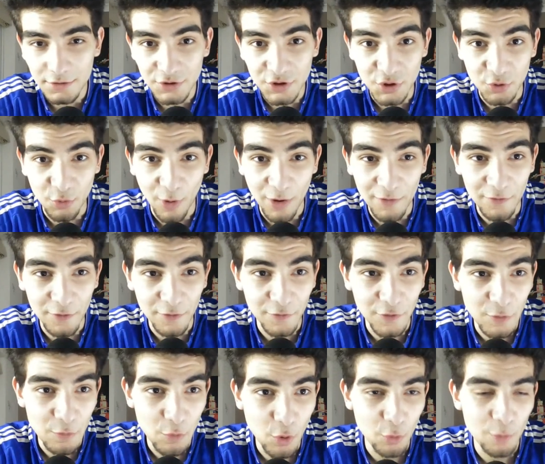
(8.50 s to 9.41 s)
gonna wait for a
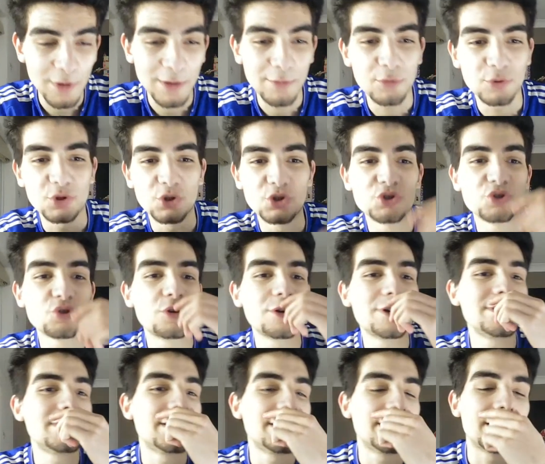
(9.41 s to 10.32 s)
few more people to join,
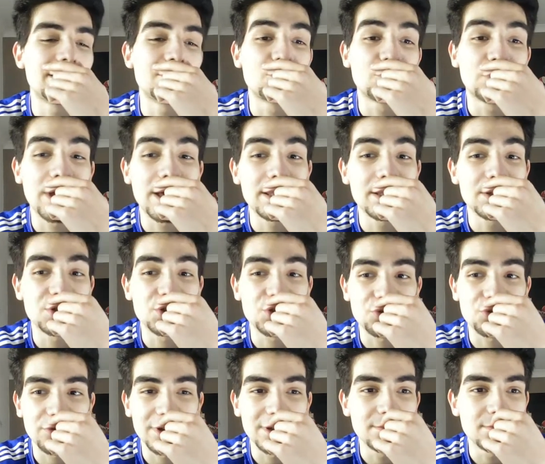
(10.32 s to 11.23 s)
and then we'll get this
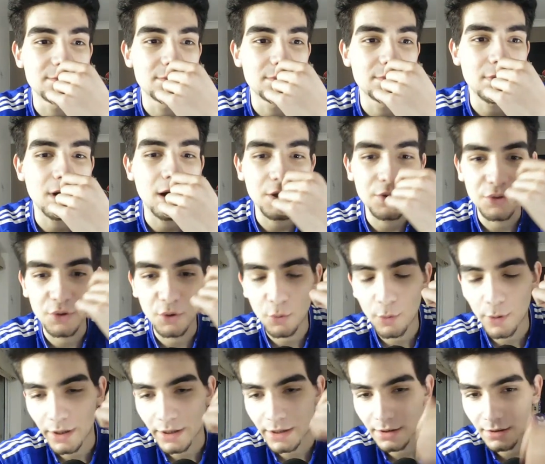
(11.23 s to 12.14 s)
stream
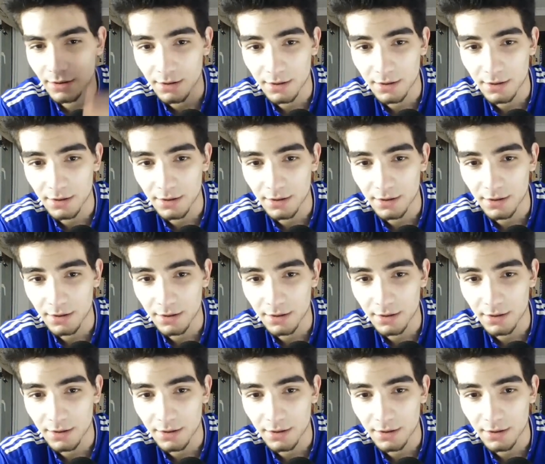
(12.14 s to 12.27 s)
underway.